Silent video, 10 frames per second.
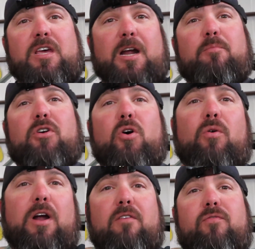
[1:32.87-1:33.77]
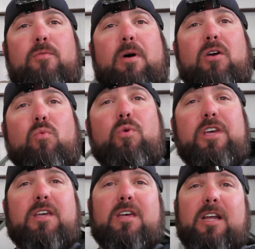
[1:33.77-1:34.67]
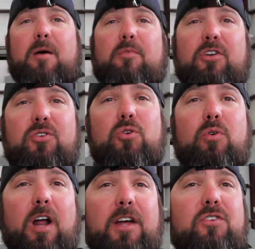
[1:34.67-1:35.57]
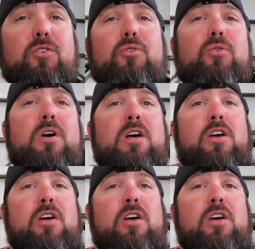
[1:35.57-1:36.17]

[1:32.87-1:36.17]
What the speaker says: And I'm gonna go around for about a week and I'm gonna do what I do.